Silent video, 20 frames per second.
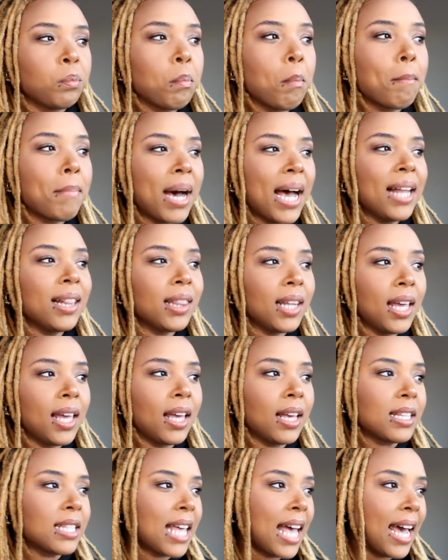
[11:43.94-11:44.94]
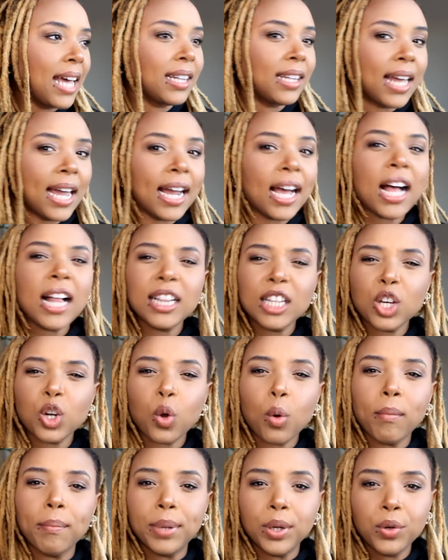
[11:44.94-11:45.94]
my legs had like a
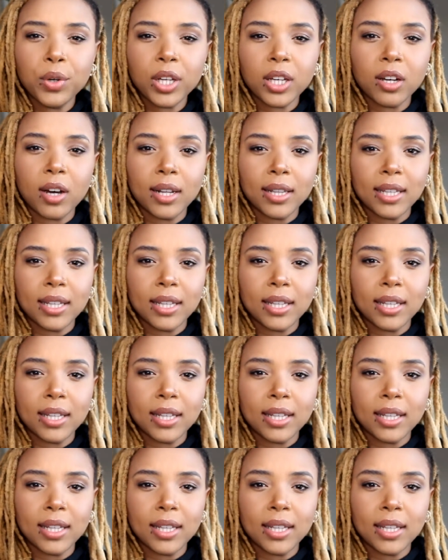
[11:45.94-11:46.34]
little booty on